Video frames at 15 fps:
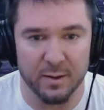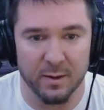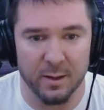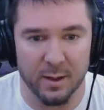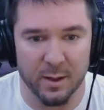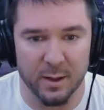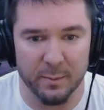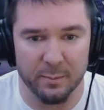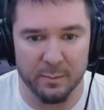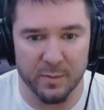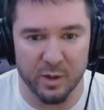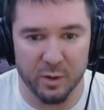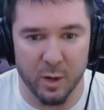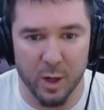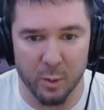
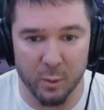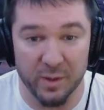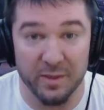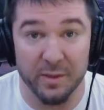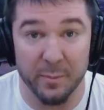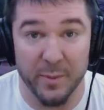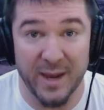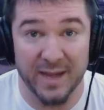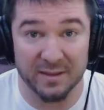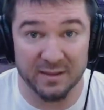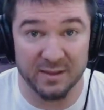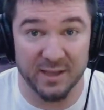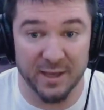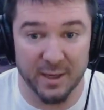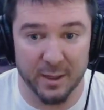along with the PET
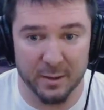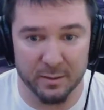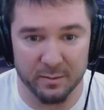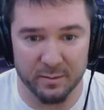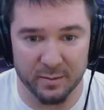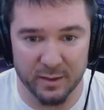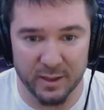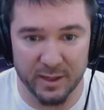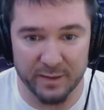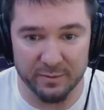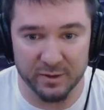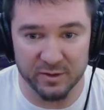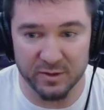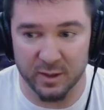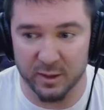scan. I
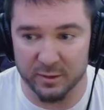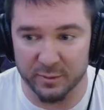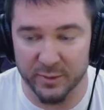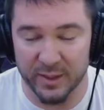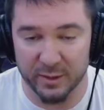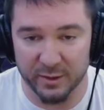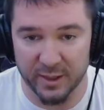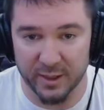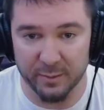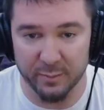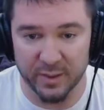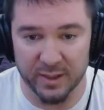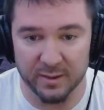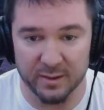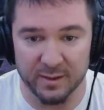haven't talked about yet,
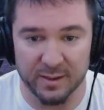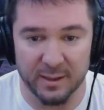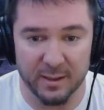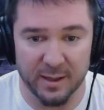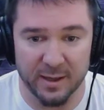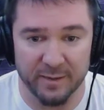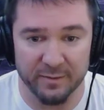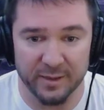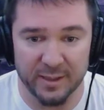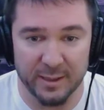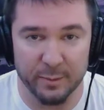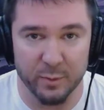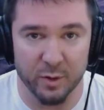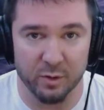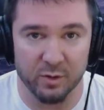but I have a
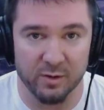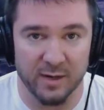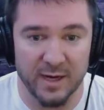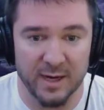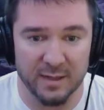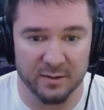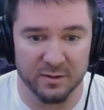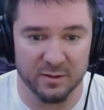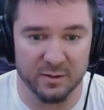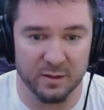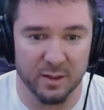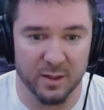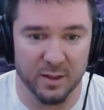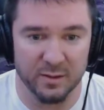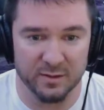chemo class
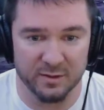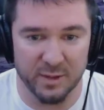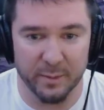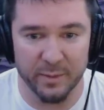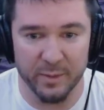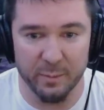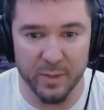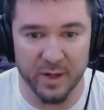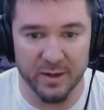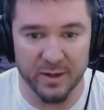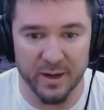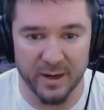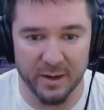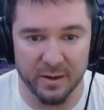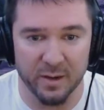this coming
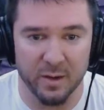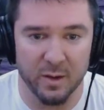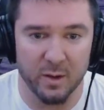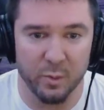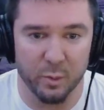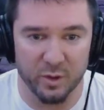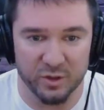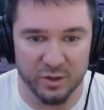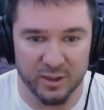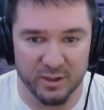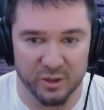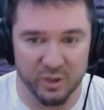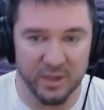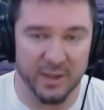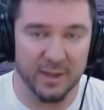Monday, which they
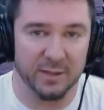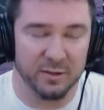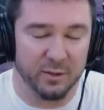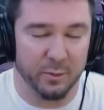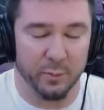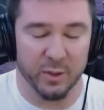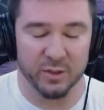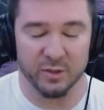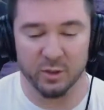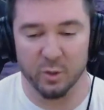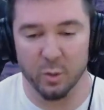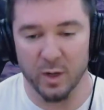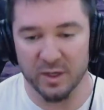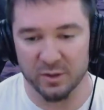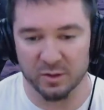should answer a bunch of
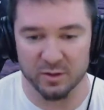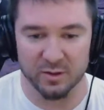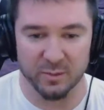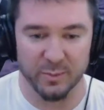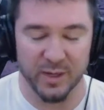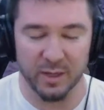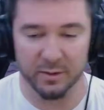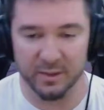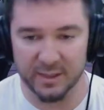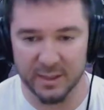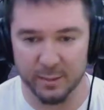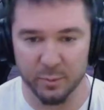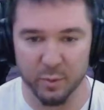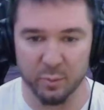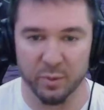questions about the
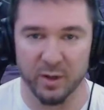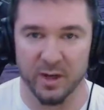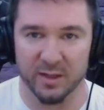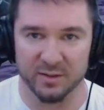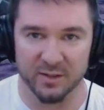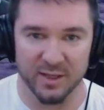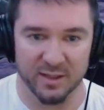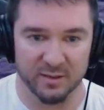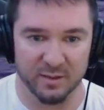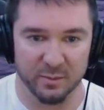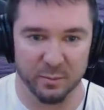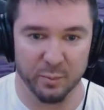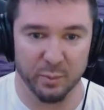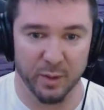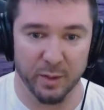chemo process
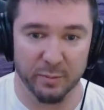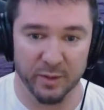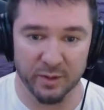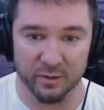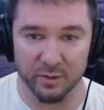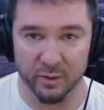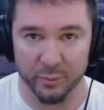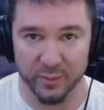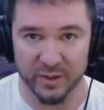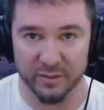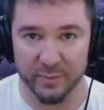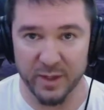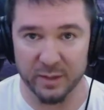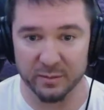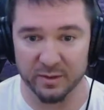and probably a little bit
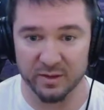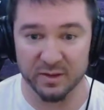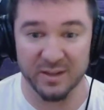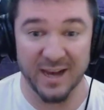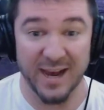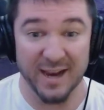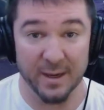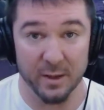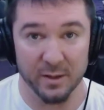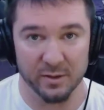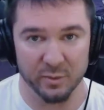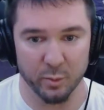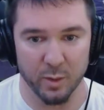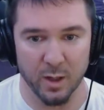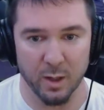about diet as
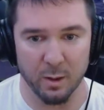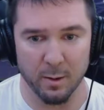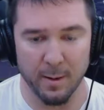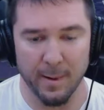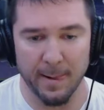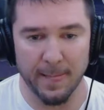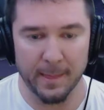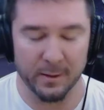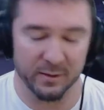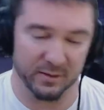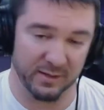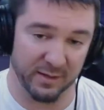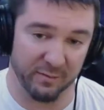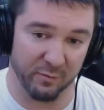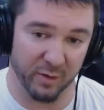well, because
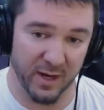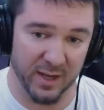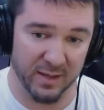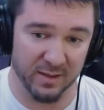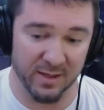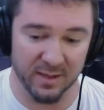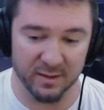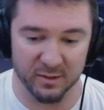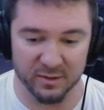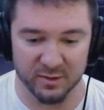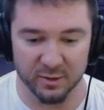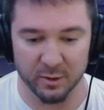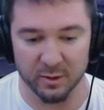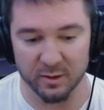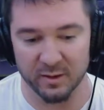I've read that there's
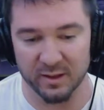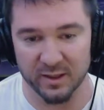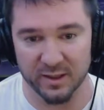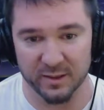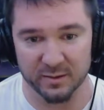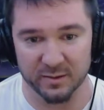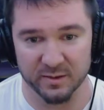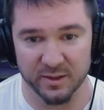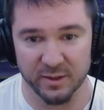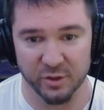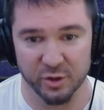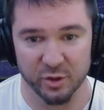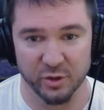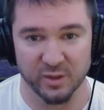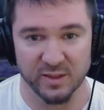certain things that you
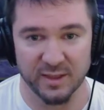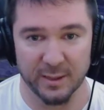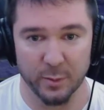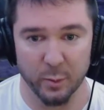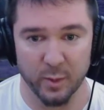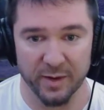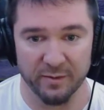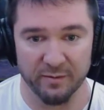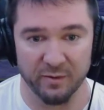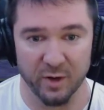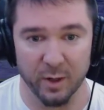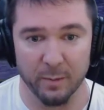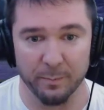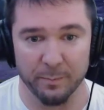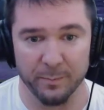should stay away
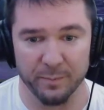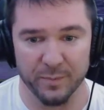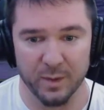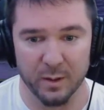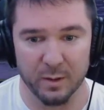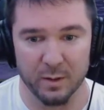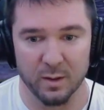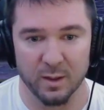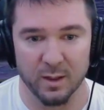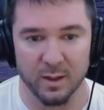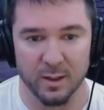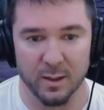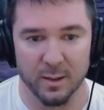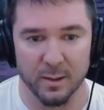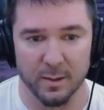from,
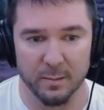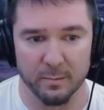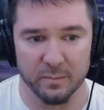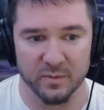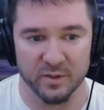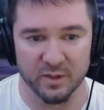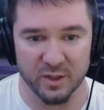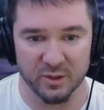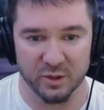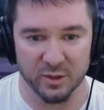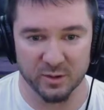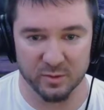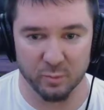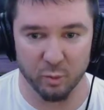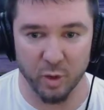such
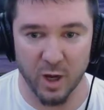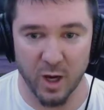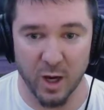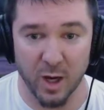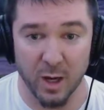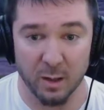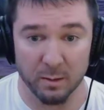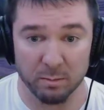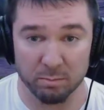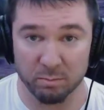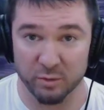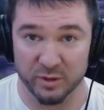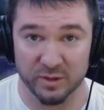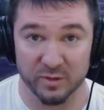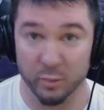as
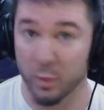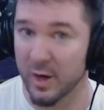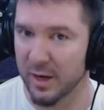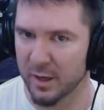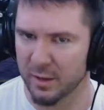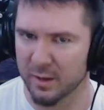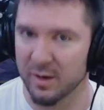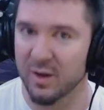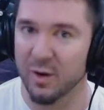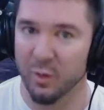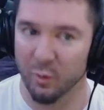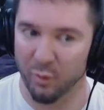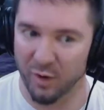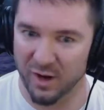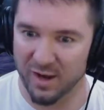which is weird,
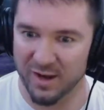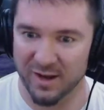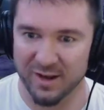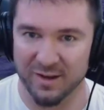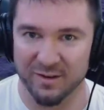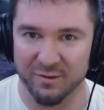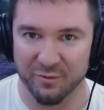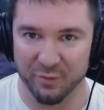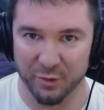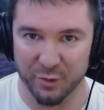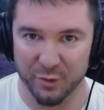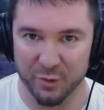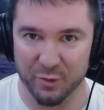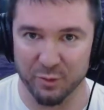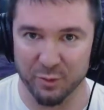raw
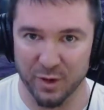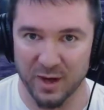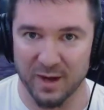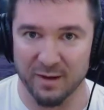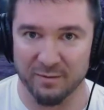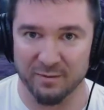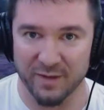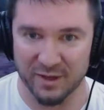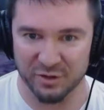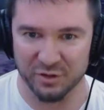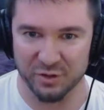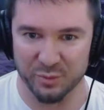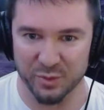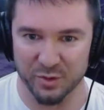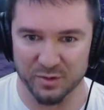fruit, raw
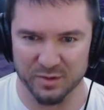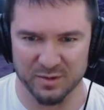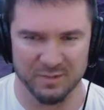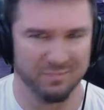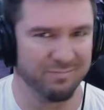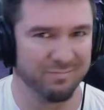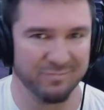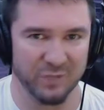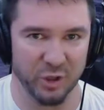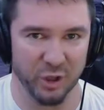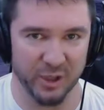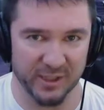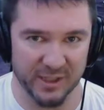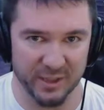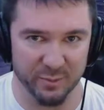vegetables
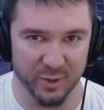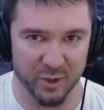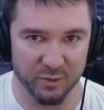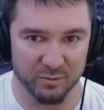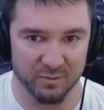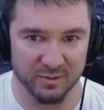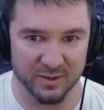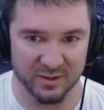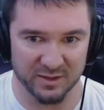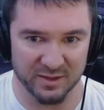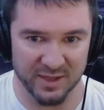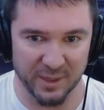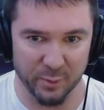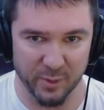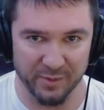during chemo. To
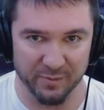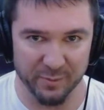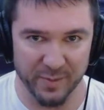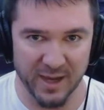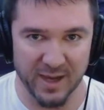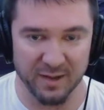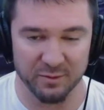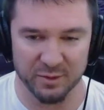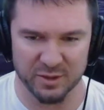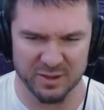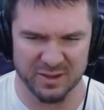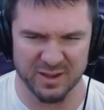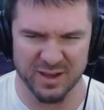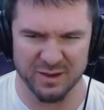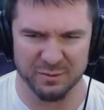stay away from that, which I
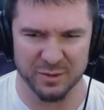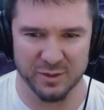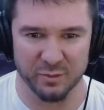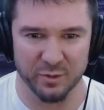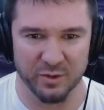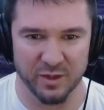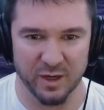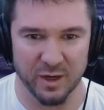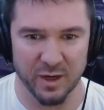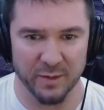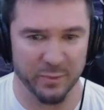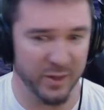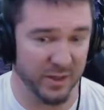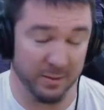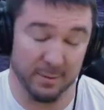thought was really odd,
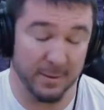but